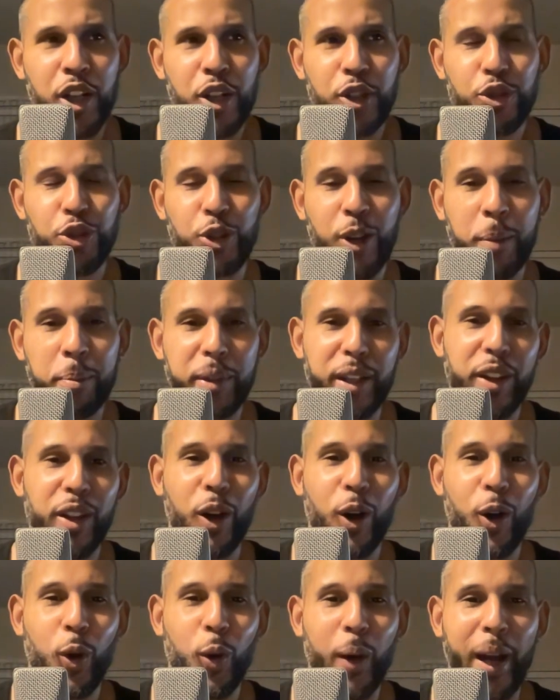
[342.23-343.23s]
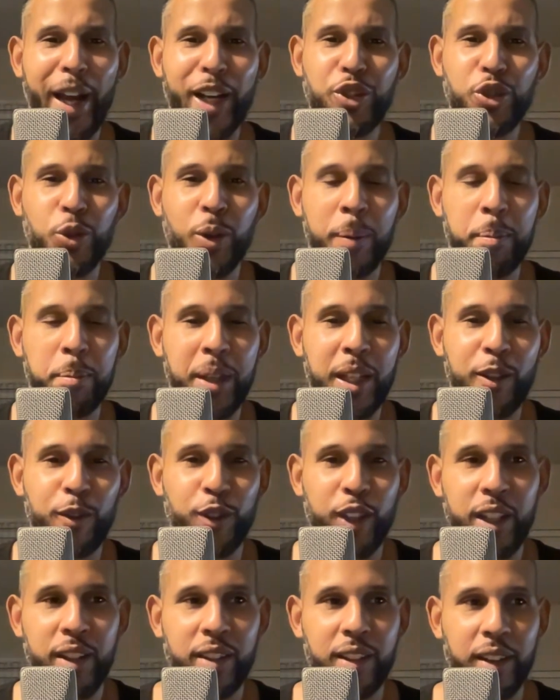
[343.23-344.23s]
Trump did the whole H-1B
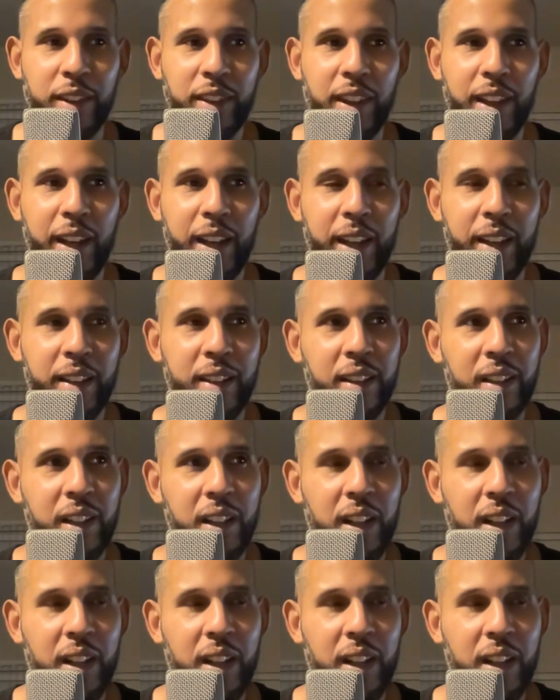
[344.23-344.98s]
visa thing.